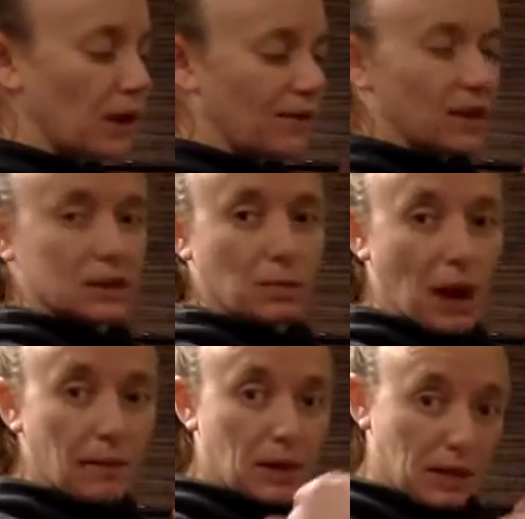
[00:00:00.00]
previous
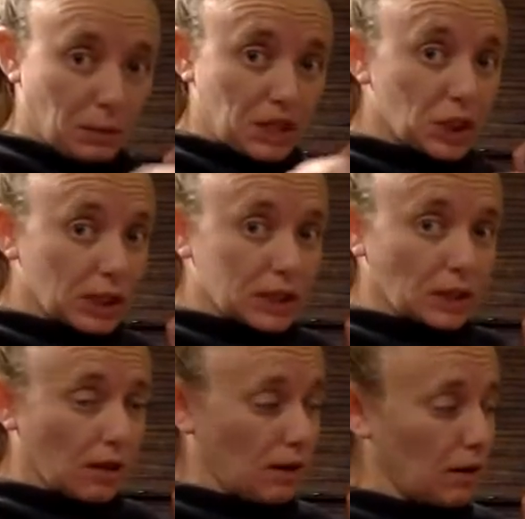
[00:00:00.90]
property that we just
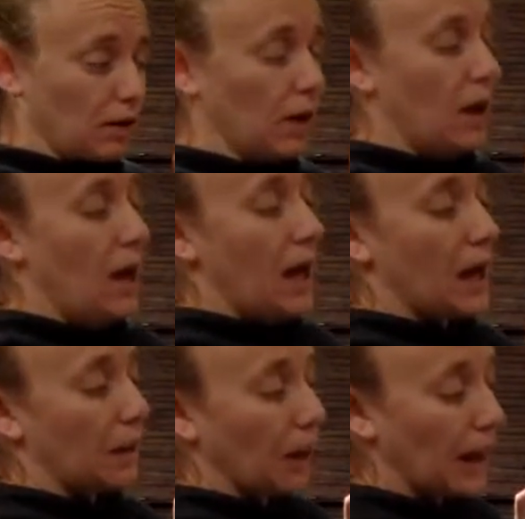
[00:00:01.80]
learned
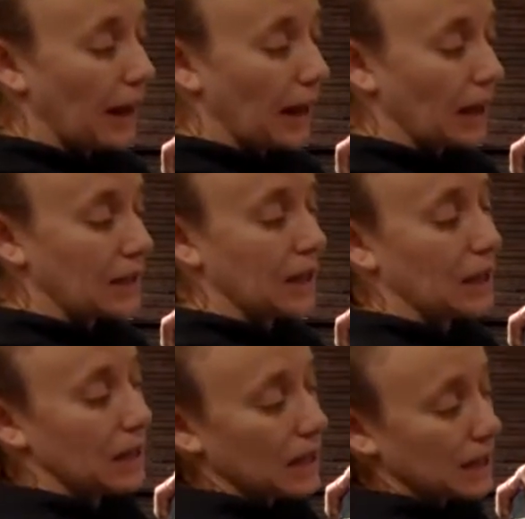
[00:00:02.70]
and applying it to
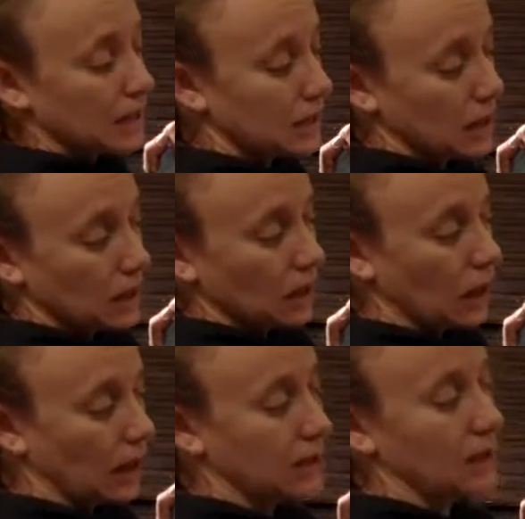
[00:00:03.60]
this
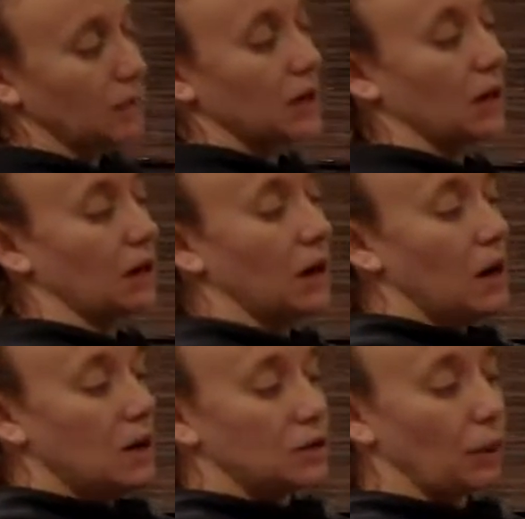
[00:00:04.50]
concept here,
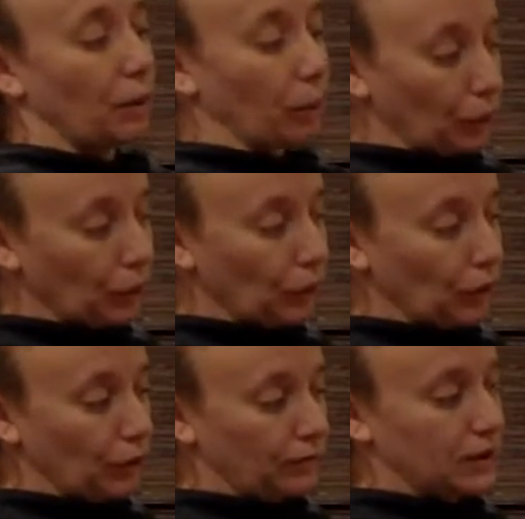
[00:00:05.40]
so it
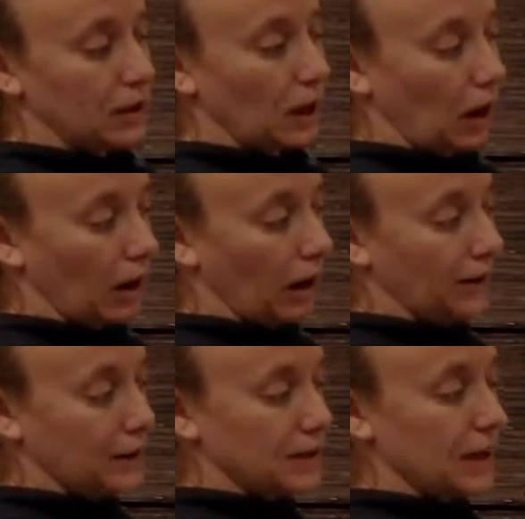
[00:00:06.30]
proves our
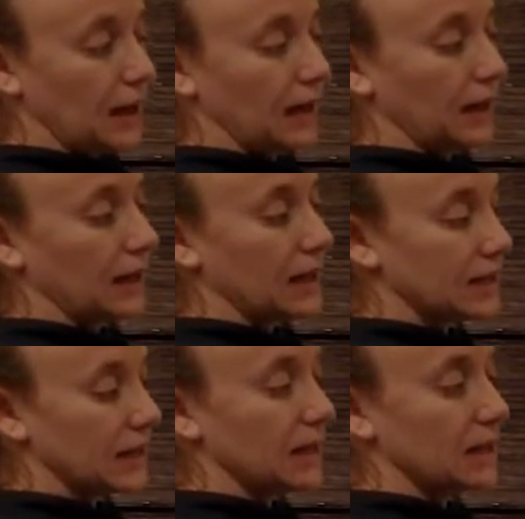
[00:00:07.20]
understanding that
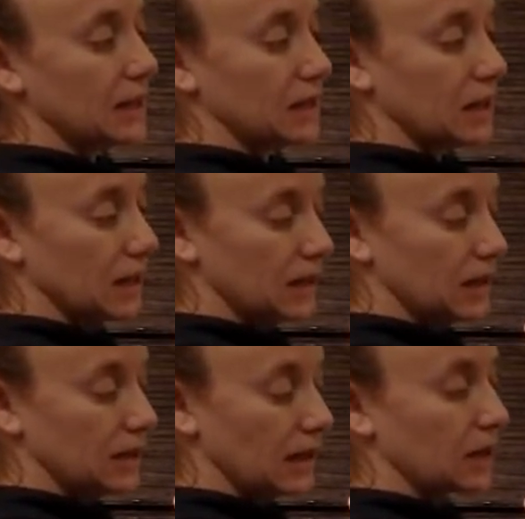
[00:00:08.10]
6
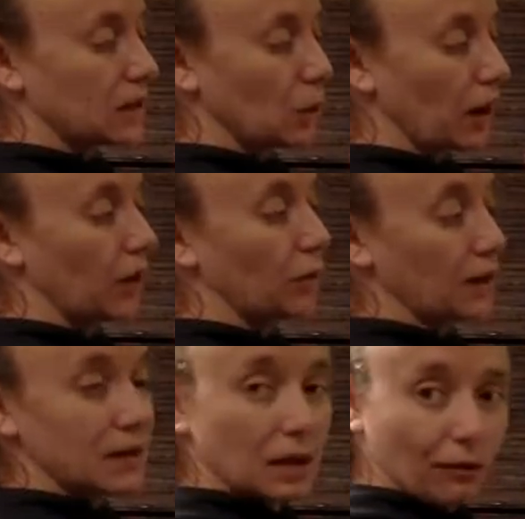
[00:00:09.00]
squared
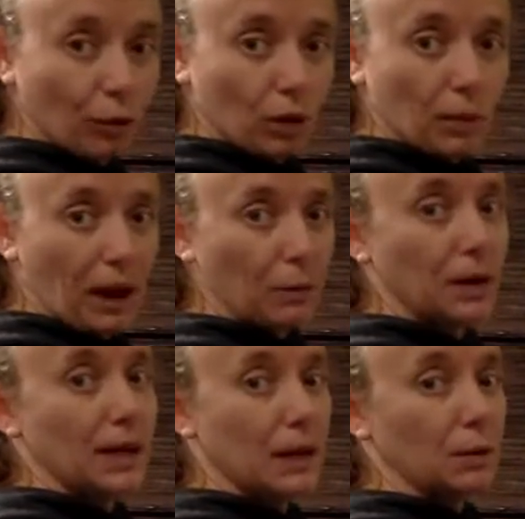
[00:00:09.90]
raised to the fourth
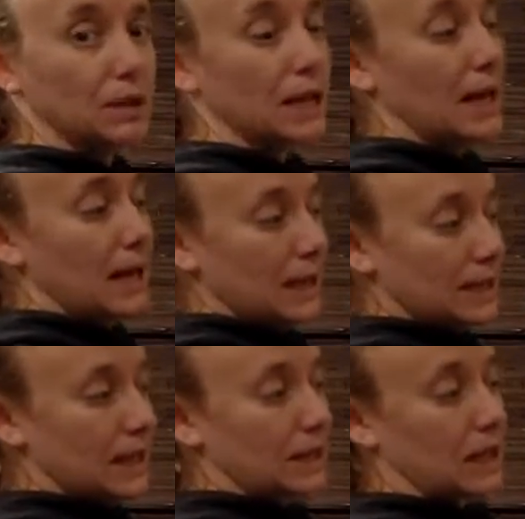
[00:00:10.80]
power equals
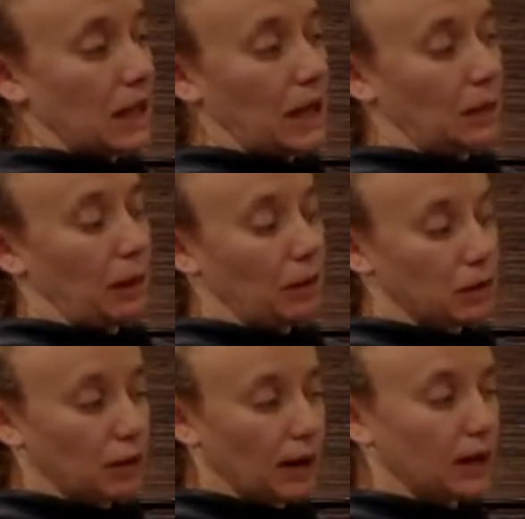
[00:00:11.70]
6 to the 8th power.
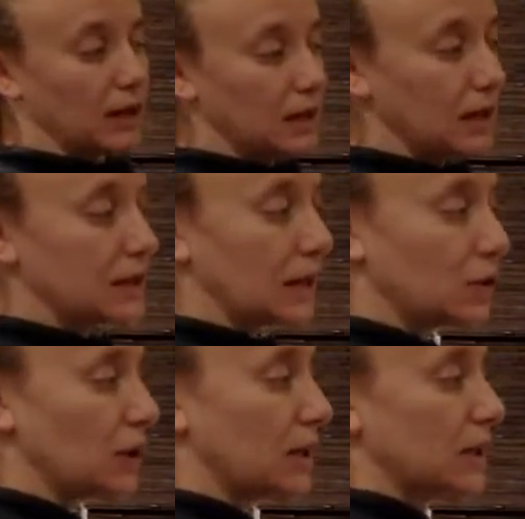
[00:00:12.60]
So I can
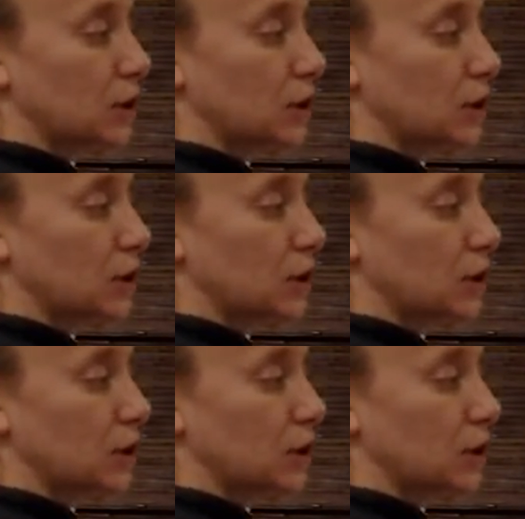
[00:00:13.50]
essentially